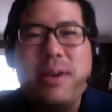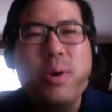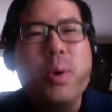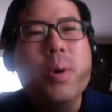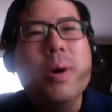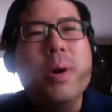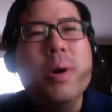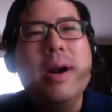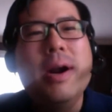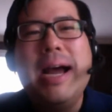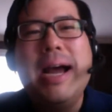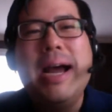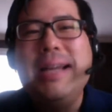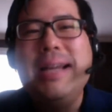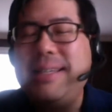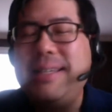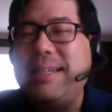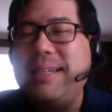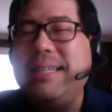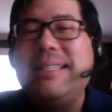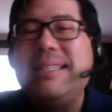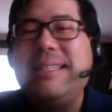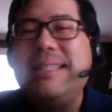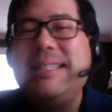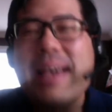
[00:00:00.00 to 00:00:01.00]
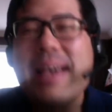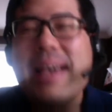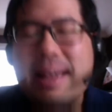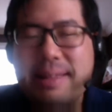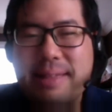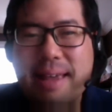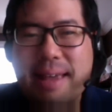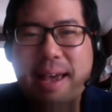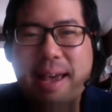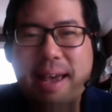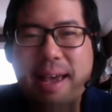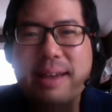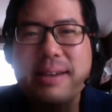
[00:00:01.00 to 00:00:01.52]
or I didn't
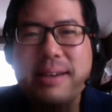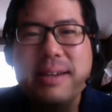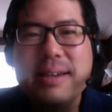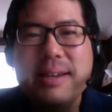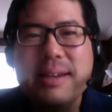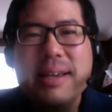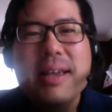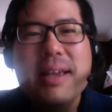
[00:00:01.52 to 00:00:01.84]
intend that.